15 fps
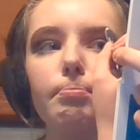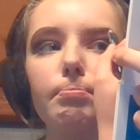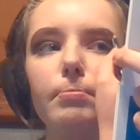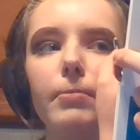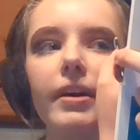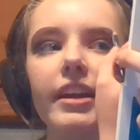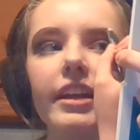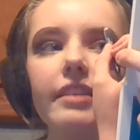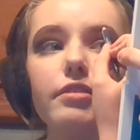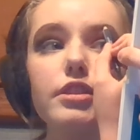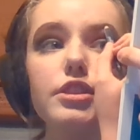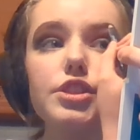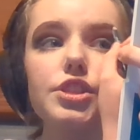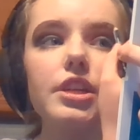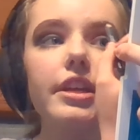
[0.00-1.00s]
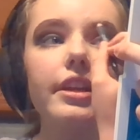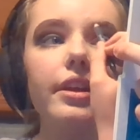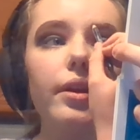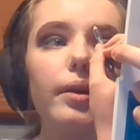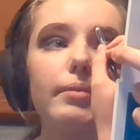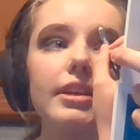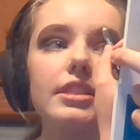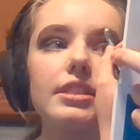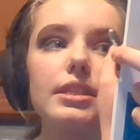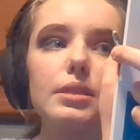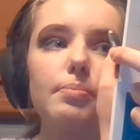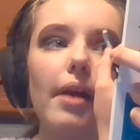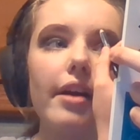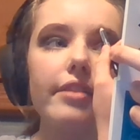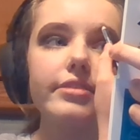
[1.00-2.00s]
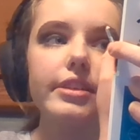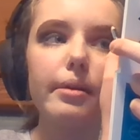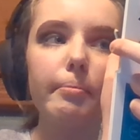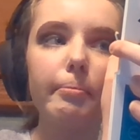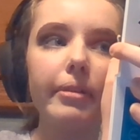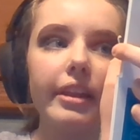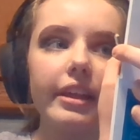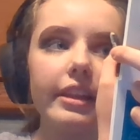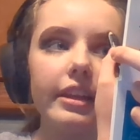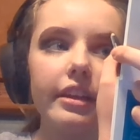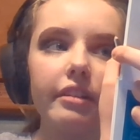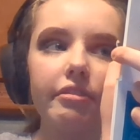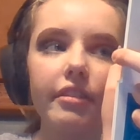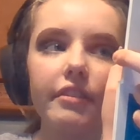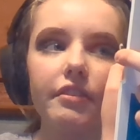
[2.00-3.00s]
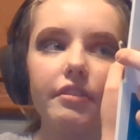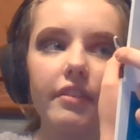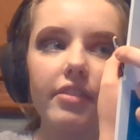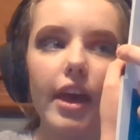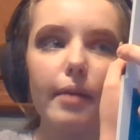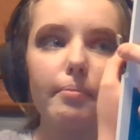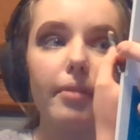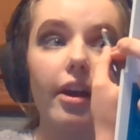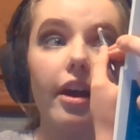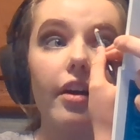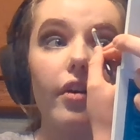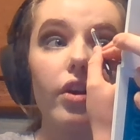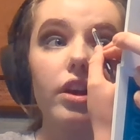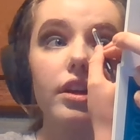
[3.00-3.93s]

But even shittier because this brow is completely different from that brow.